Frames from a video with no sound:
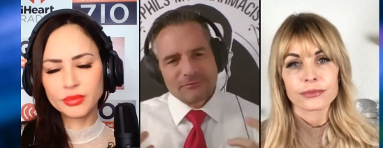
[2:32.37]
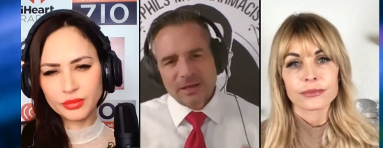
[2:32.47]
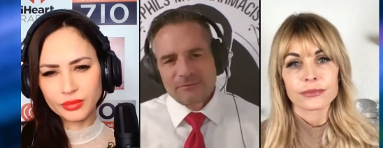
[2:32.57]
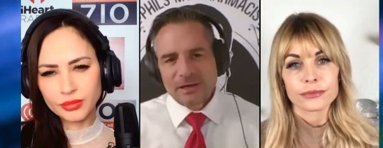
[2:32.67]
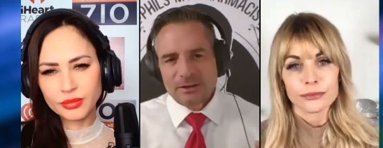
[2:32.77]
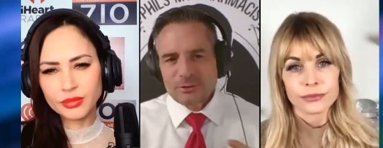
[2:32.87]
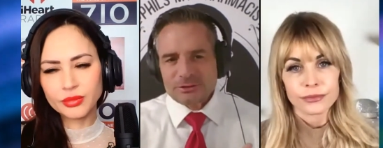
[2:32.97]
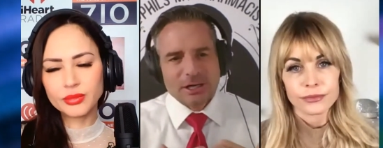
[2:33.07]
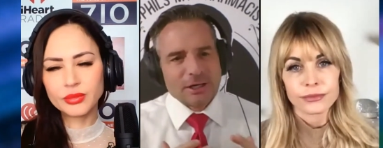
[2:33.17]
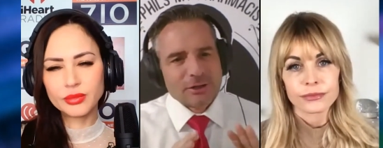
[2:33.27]
Speaker 1: Fen-Phen was
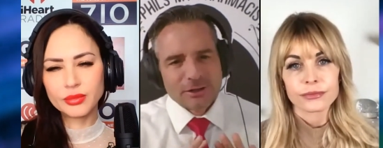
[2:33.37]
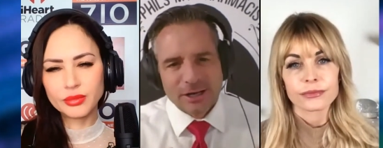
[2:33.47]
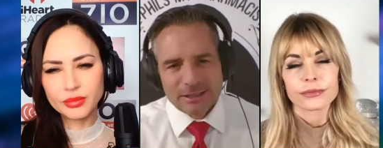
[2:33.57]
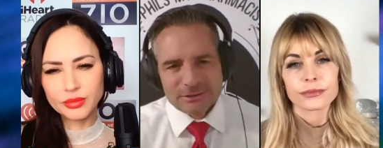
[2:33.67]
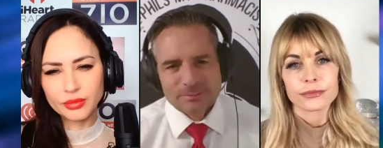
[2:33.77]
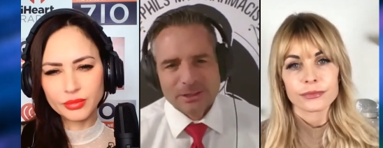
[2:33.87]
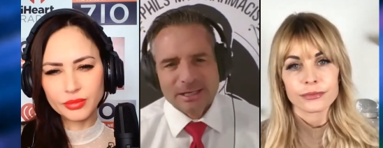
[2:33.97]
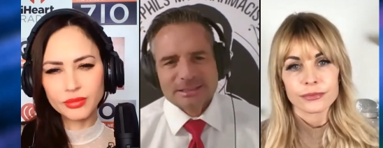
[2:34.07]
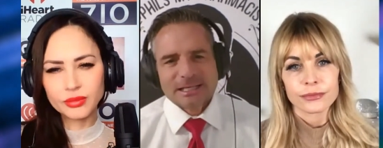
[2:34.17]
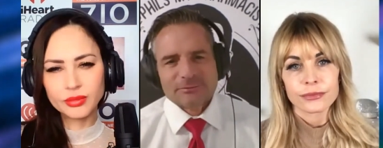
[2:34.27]
a colossal
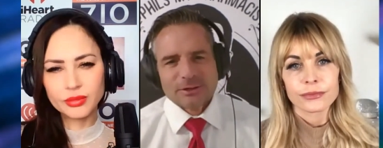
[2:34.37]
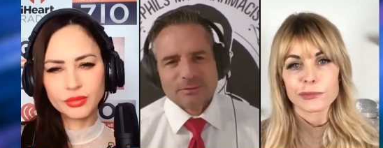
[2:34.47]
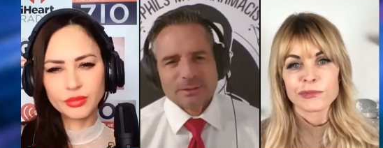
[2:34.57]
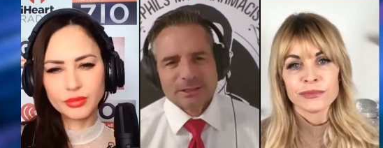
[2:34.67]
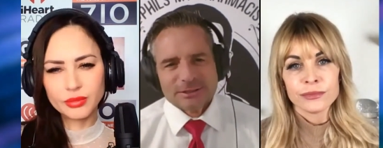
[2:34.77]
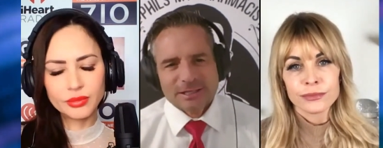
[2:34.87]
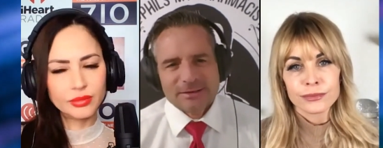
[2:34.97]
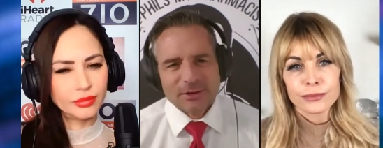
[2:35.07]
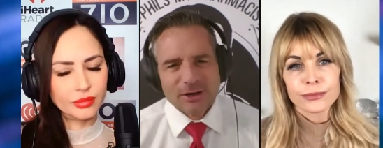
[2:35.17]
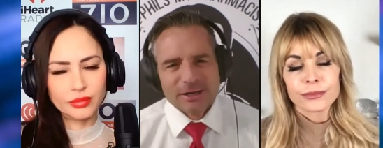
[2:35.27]
bust after everybody started
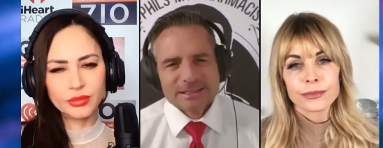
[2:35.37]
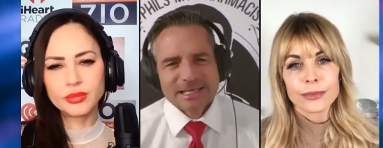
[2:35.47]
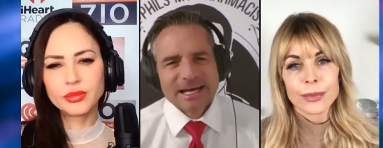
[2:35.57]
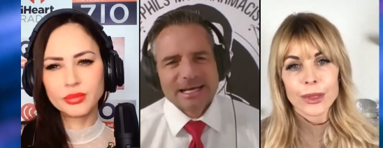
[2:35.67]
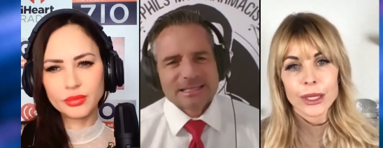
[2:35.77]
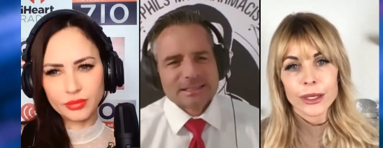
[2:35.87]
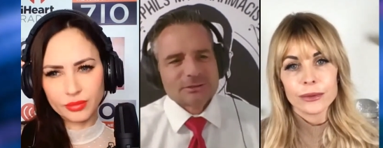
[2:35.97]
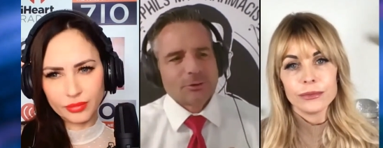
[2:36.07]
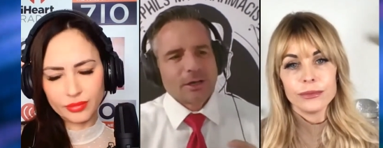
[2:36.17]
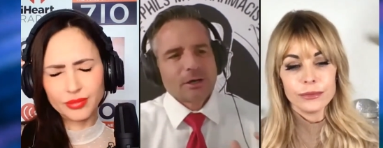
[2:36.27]
having heart attacks.
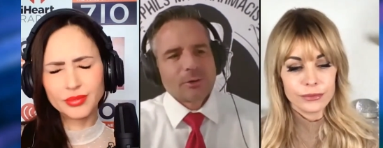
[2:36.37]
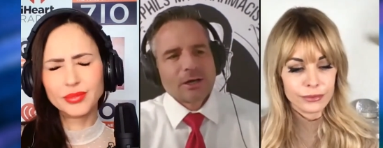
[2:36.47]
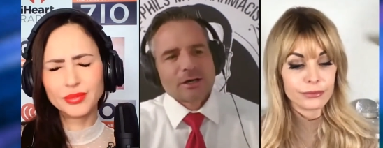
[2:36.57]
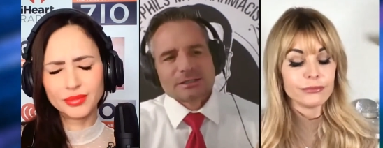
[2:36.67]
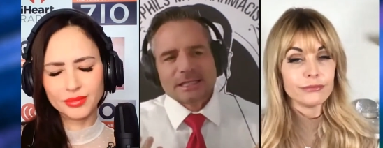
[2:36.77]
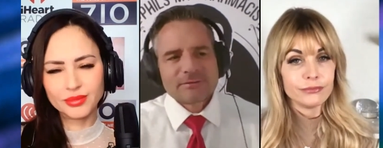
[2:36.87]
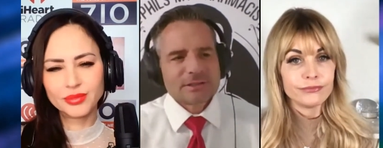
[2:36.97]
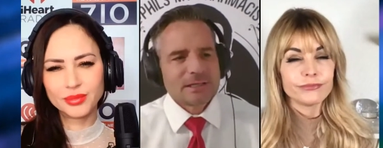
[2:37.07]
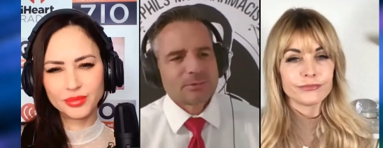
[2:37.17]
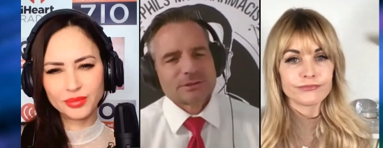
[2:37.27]
So here we are
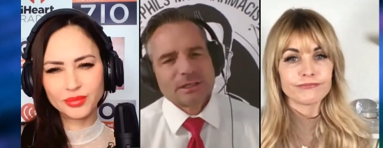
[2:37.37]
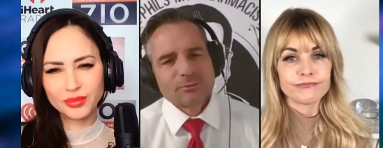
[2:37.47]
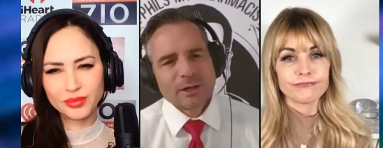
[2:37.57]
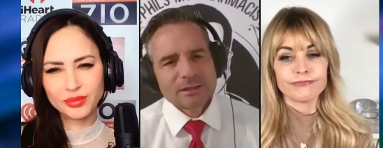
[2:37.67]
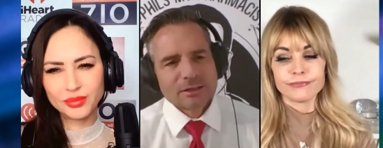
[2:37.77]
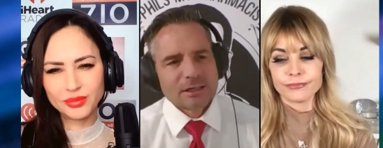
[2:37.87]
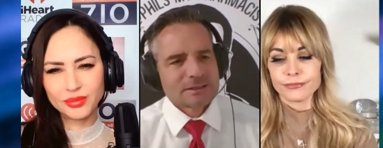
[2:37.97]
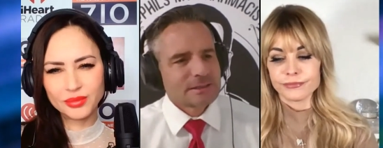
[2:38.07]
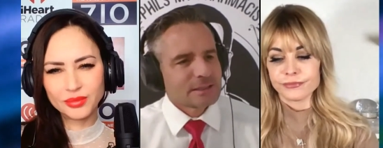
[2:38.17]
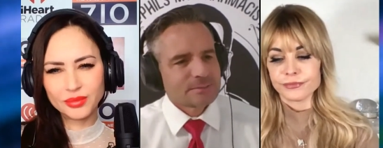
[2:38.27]
17% weight
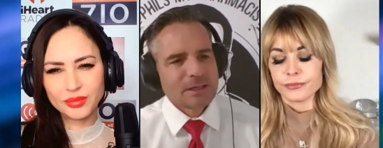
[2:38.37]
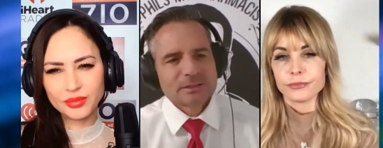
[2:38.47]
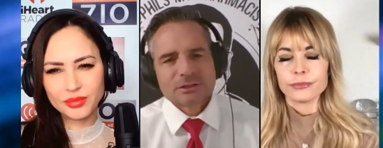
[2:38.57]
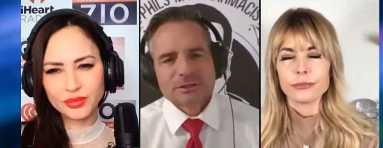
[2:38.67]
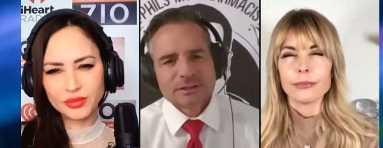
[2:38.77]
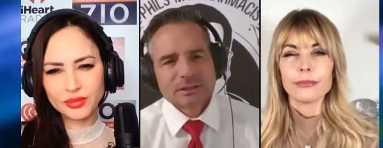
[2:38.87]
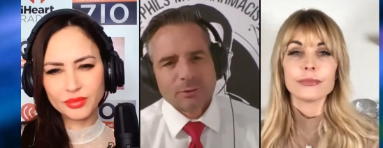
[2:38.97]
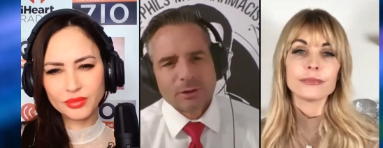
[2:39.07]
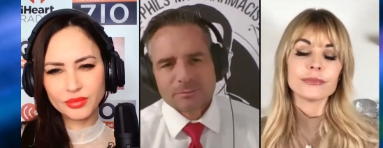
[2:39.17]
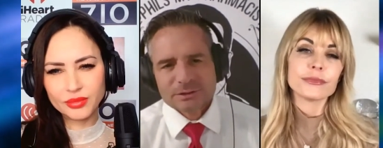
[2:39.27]
loss, six months, you're seeing
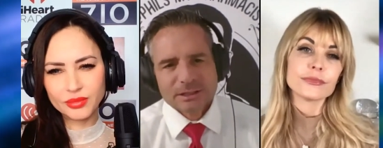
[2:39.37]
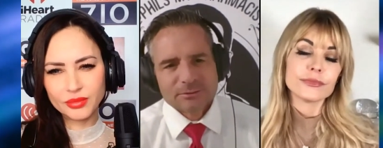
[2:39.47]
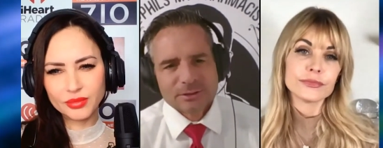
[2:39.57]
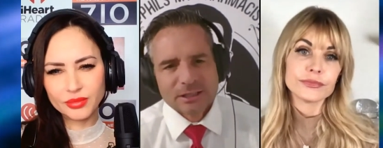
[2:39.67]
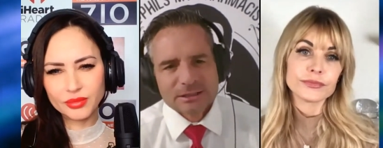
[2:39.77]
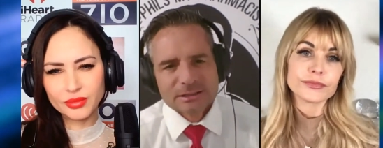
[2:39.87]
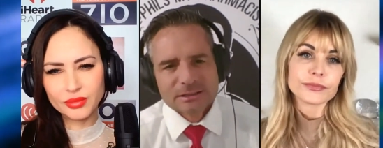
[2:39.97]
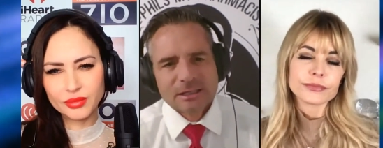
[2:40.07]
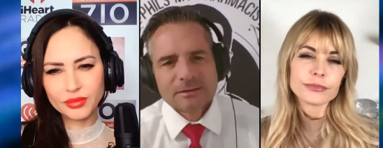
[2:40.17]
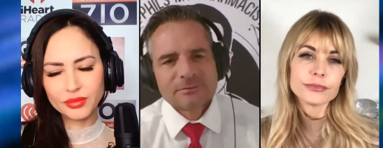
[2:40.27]
12% reduction
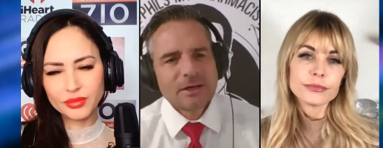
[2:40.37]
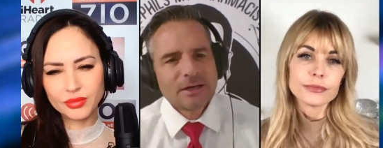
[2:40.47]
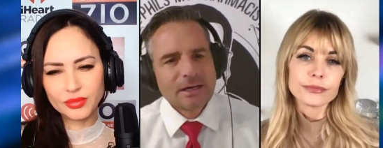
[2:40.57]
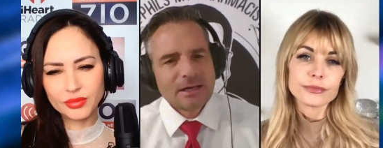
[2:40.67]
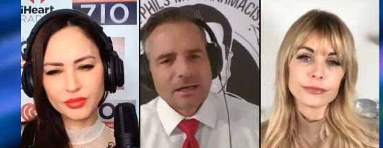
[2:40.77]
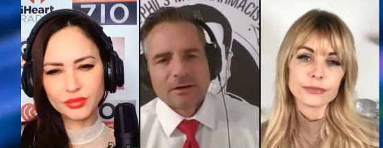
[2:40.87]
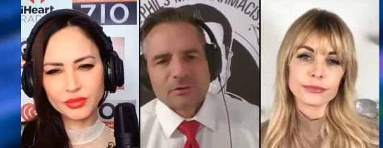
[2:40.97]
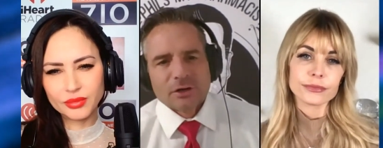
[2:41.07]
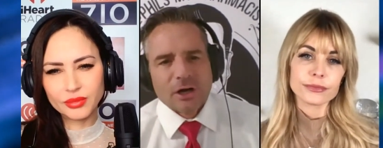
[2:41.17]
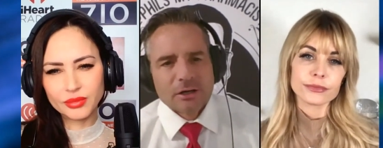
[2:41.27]
of of
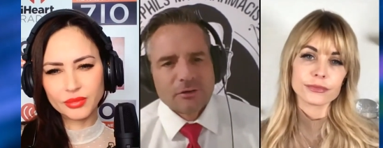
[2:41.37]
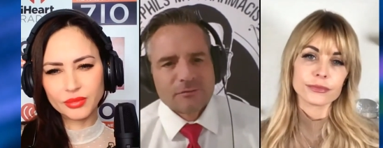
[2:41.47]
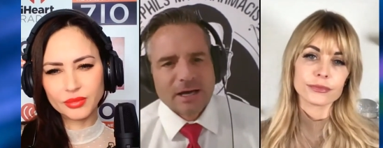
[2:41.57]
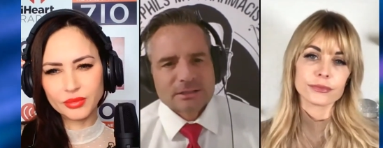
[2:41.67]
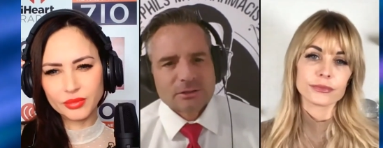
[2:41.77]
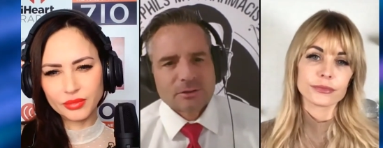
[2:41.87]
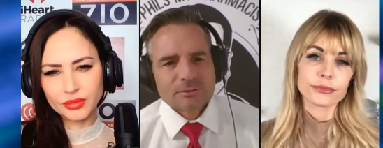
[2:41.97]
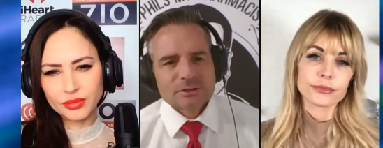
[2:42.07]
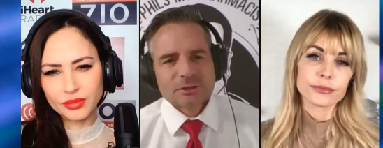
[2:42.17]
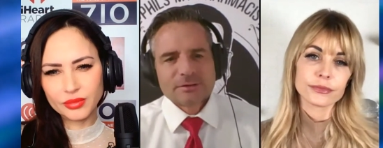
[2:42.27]
your cardiovascular
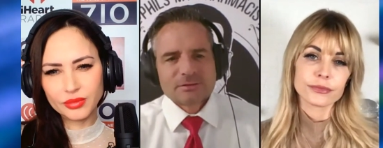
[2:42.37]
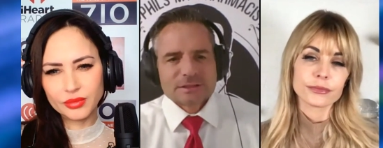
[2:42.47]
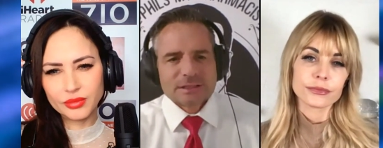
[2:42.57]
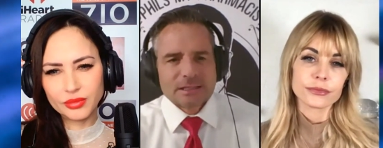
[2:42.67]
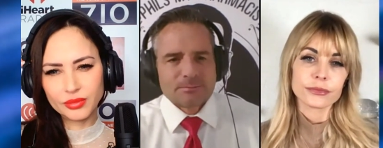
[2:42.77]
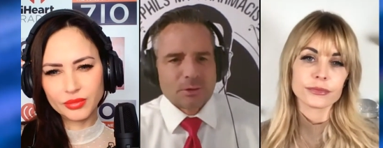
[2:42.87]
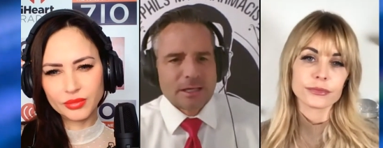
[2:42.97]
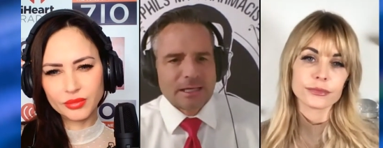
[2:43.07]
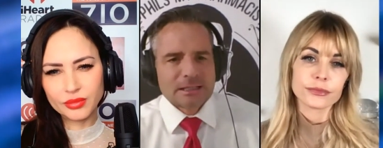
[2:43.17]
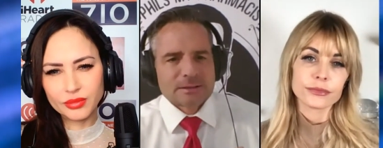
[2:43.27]
risk. You're even seeing
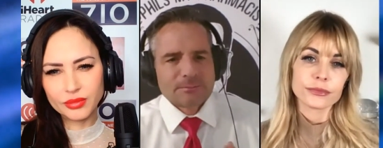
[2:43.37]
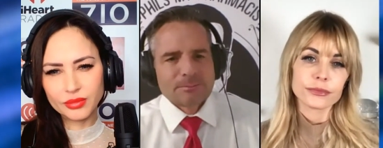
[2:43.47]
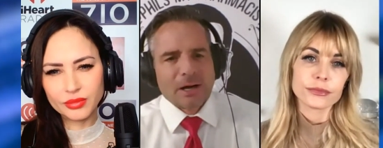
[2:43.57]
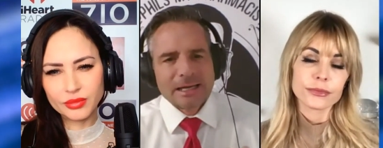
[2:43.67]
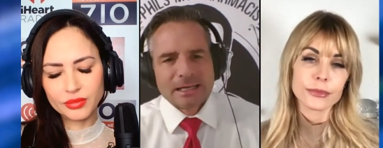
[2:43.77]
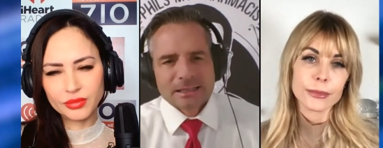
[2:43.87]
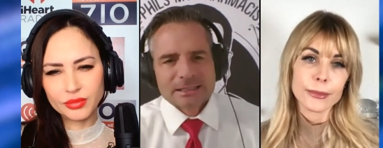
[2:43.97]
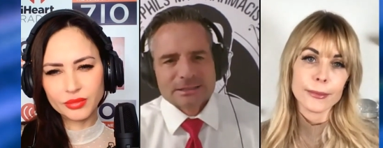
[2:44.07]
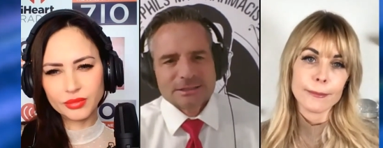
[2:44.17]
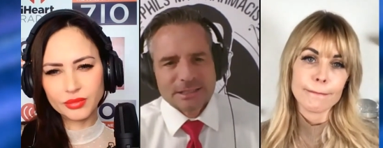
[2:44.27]
planes buying
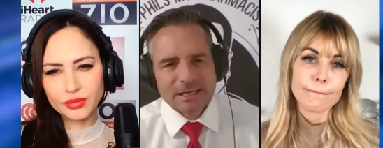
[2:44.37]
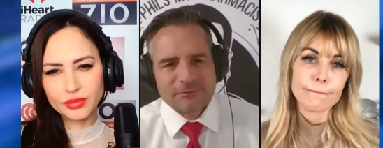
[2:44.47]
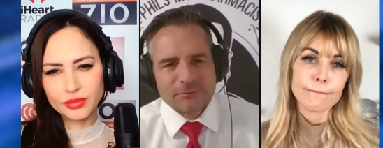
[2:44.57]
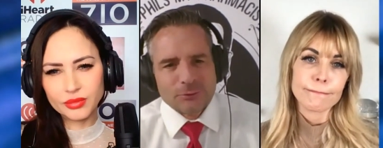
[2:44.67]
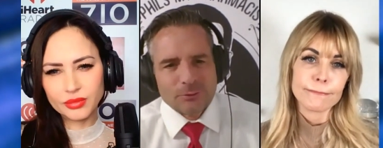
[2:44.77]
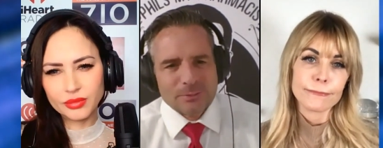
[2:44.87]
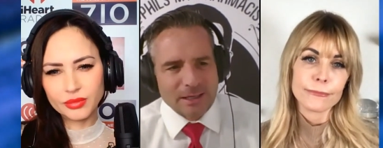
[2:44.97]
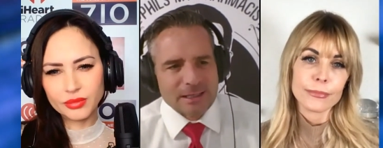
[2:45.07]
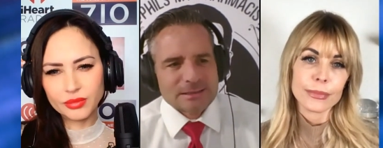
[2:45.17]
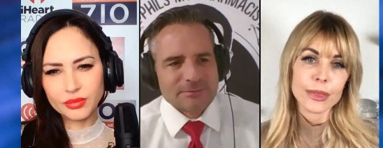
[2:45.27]
less jet fuel
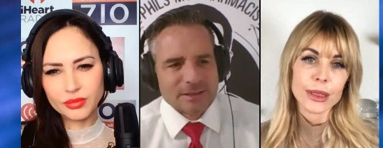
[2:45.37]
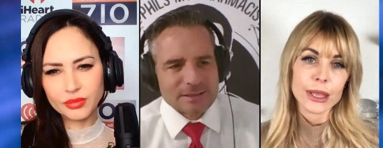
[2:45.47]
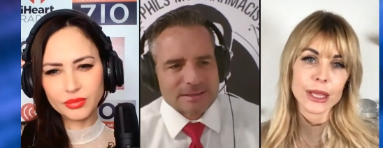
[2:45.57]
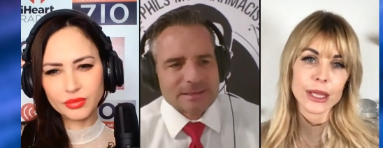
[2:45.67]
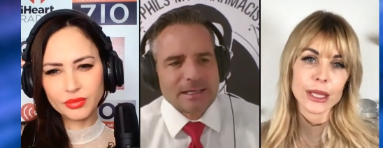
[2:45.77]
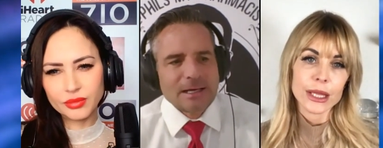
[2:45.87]
because of this.